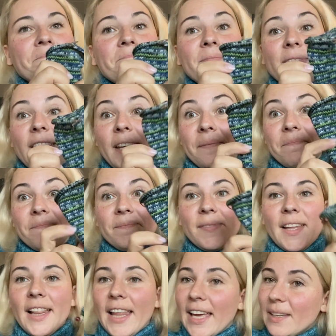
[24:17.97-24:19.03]
Yeah,
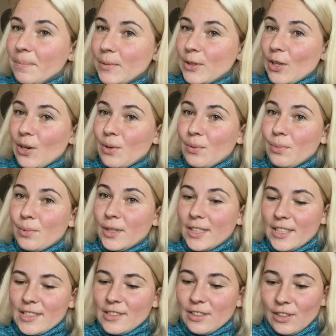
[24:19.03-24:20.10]
let me know what
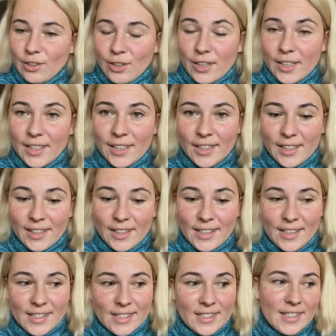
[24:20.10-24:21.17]
is your
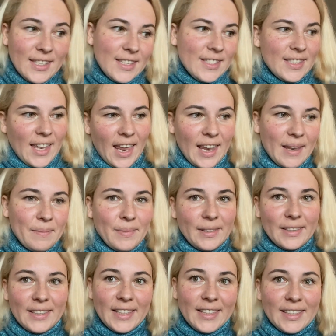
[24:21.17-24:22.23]
sustainable
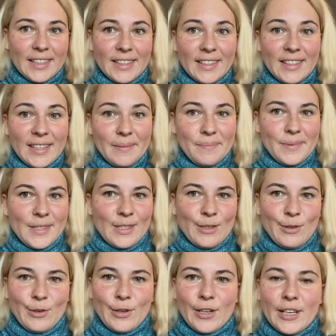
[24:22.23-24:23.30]
knitting tips,
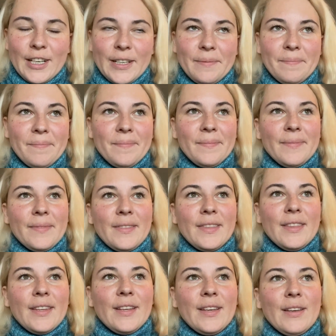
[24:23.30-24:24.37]
or
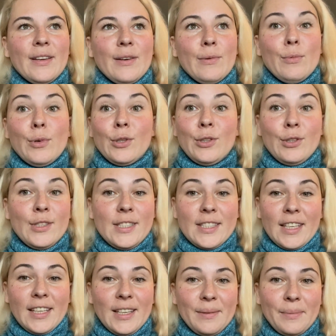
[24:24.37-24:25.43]
what do you
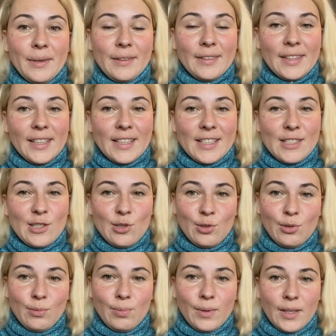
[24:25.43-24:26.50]
think about this?
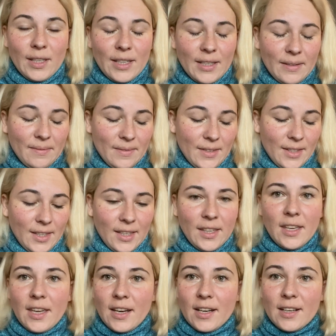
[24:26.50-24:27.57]
Should we
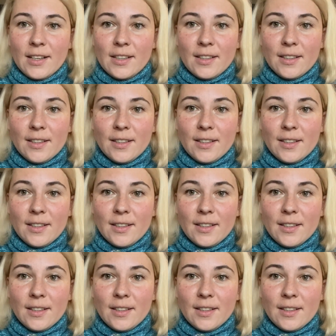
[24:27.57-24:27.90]
care